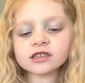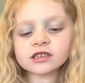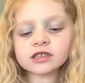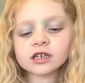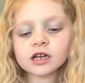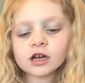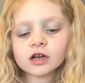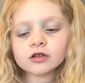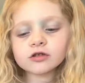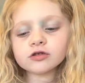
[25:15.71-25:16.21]
You
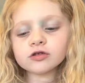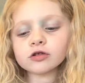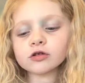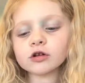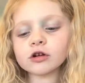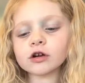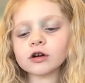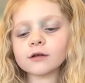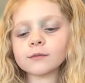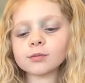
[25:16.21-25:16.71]

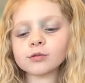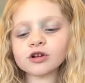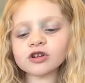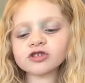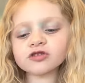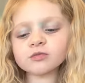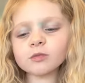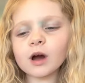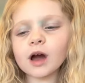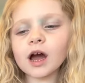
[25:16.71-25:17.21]
could
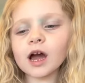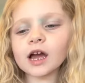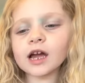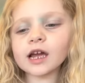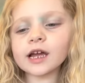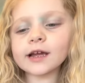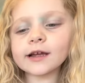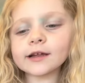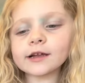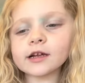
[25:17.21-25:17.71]
wash my
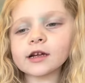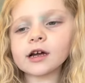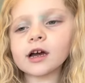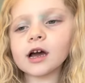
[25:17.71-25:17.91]
hair